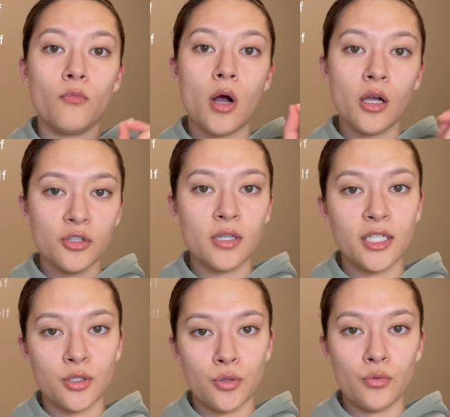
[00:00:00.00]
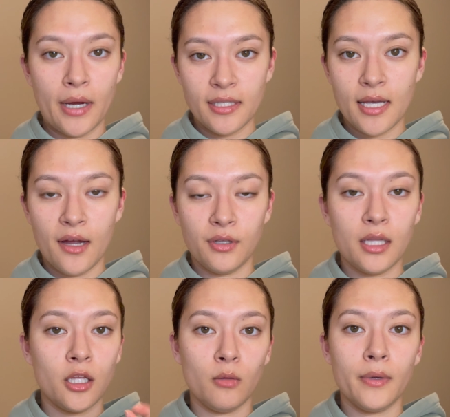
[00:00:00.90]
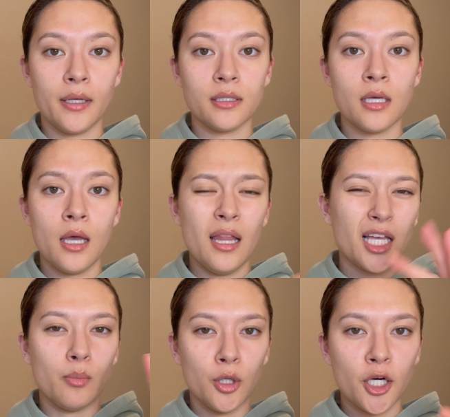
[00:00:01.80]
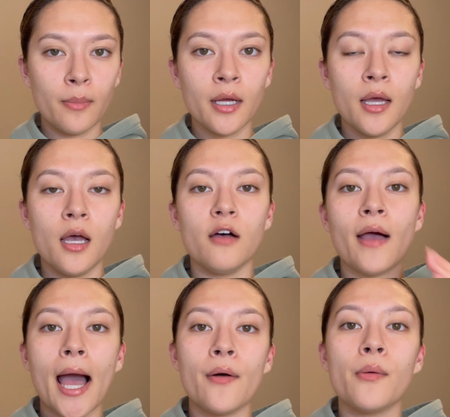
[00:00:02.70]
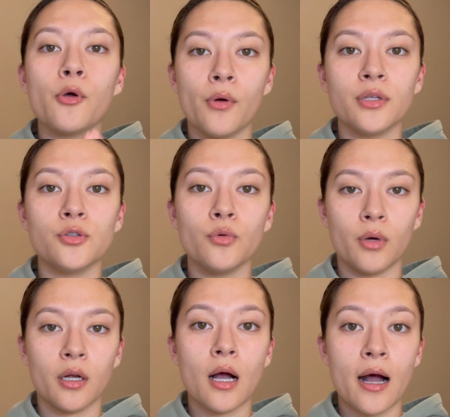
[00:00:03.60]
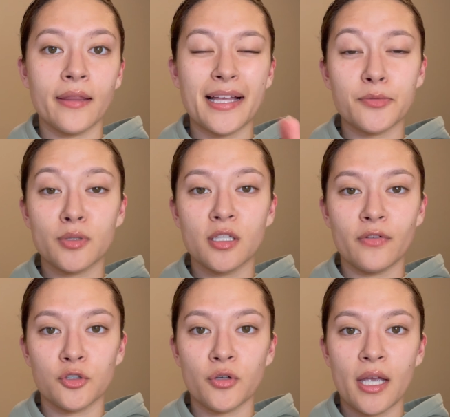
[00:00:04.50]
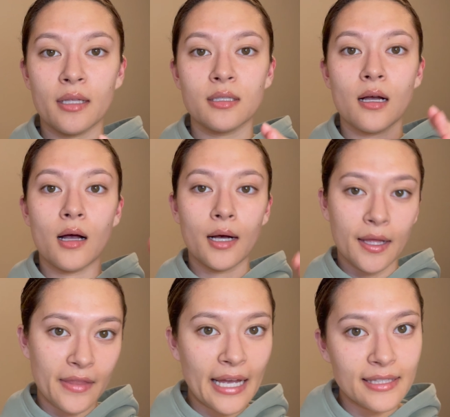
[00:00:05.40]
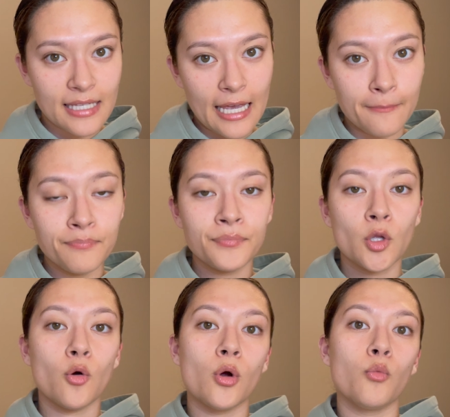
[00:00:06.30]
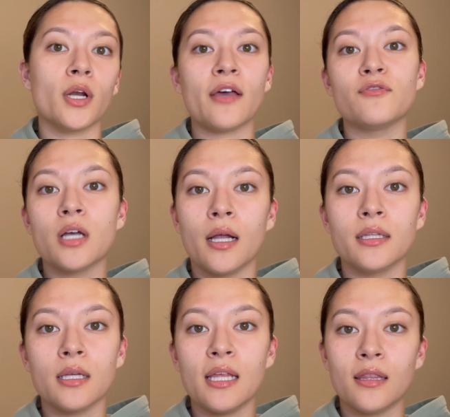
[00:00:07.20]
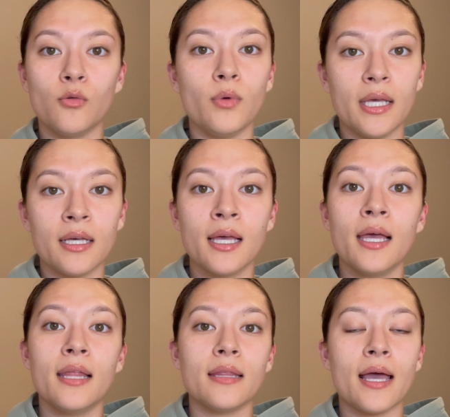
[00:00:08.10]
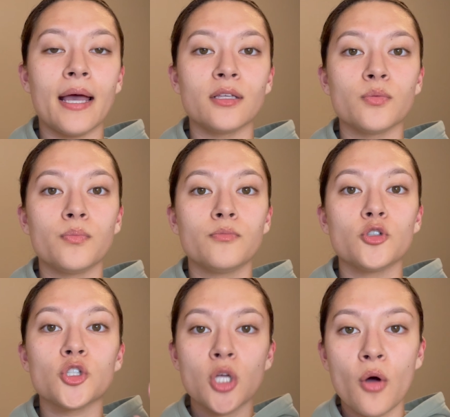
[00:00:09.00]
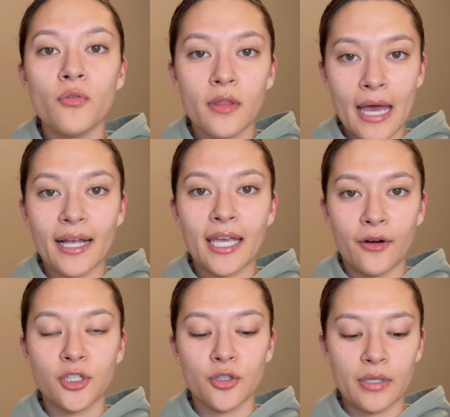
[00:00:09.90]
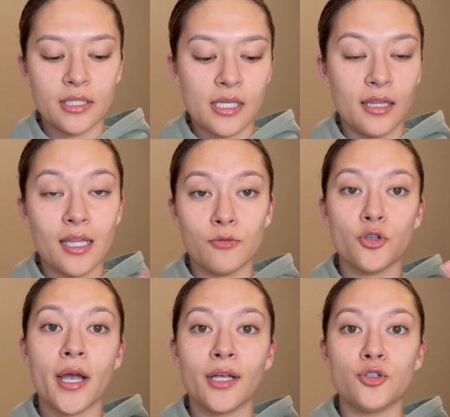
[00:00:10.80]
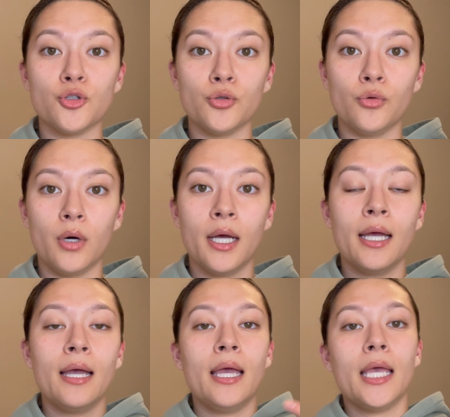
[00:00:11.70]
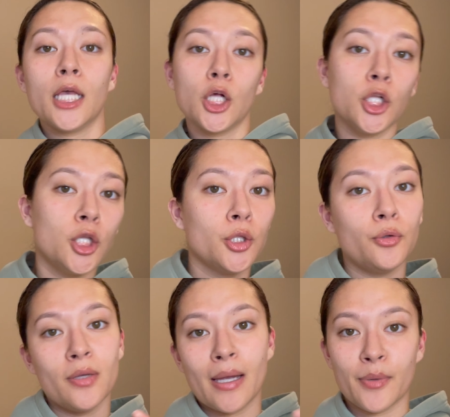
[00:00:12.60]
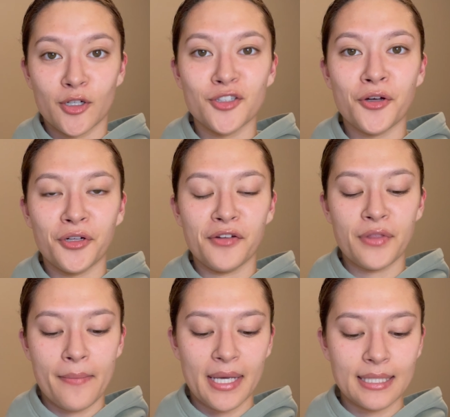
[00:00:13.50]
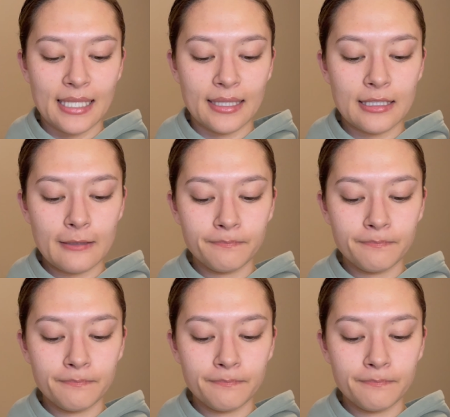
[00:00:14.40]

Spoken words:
also like to write down a little bit, like a blurb, of how I'm going to work on that specific trait on that day, or what I've done in the week that has shown that characteristic that I'm trying to include in my persona, if that makes sense.